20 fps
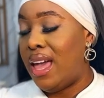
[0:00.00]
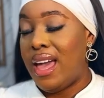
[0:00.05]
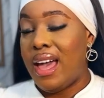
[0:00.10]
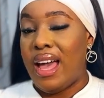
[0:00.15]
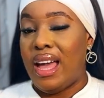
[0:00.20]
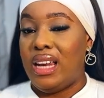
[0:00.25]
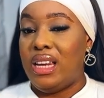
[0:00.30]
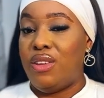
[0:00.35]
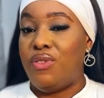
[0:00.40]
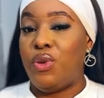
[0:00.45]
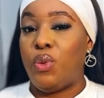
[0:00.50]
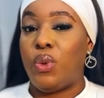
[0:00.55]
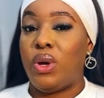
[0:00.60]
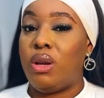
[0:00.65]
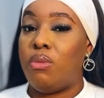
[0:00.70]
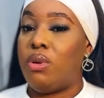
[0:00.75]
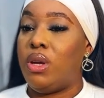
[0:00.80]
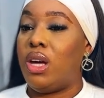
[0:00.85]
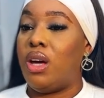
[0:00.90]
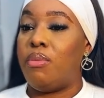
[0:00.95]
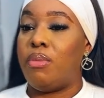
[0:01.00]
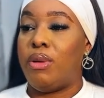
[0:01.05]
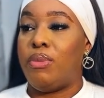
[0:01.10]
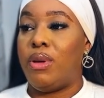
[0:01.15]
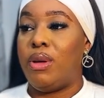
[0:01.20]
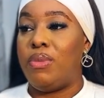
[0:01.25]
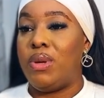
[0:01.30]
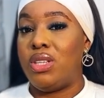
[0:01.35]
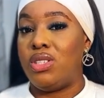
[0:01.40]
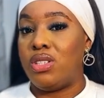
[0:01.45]
And if you want to become my
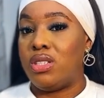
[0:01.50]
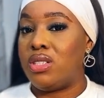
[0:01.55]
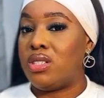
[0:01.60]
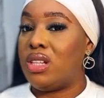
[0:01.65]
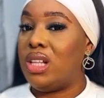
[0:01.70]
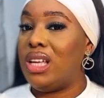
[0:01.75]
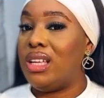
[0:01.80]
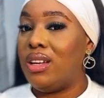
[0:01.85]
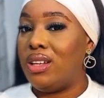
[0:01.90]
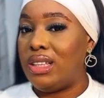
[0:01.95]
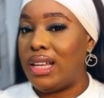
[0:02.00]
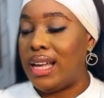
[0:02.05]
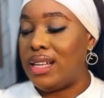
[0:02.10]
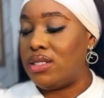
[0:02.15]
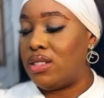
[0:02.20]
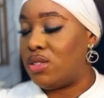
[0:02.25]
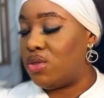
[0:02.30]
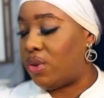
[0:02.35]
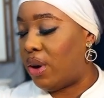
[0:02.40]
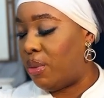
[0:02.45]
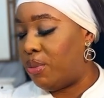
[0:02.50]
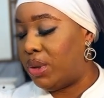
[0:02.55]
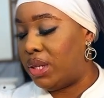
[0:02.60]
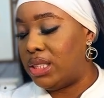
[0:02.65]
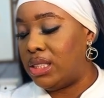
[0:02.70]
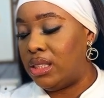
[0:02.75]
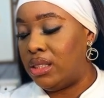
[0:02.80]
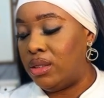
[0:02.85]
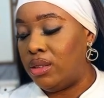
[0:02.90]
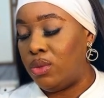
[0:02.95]
baby, just click on that subscribe
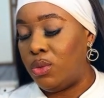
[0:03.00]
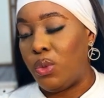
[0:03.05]
button,